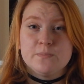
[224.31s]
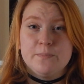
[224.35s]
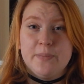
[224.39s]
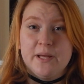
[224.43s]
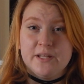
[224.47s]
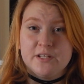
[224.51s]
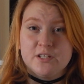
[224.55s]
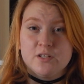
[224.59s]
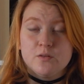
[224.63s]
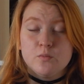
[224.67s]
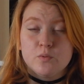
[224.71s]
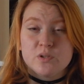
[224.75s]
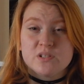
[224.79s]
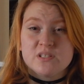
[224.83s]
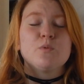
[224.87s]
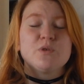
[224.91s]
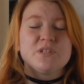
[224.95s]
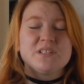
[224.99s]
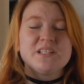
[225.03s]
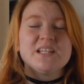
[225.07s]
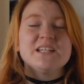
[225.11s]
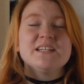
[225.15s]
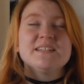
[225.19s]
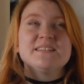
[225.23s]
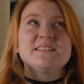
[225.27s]
better
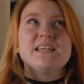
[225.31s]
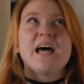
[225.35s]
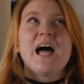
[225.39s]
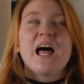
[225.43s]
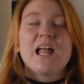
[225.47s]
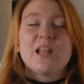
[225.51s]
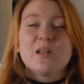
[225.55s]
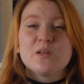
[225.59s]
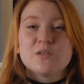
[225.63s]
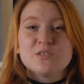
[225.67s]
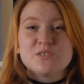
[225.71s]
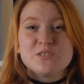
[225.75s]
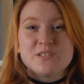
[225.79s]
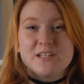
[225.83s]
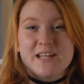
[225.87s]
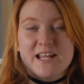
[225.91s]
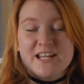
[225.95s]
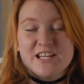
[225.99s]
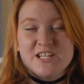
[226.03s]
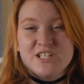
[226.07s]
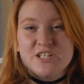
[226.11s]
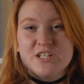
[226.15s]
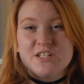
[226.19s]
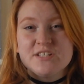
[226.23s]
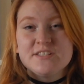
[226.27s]
with his
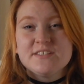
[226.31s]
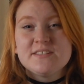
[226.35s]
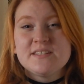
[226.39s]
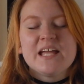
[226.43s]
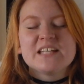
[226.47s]
hallucinations.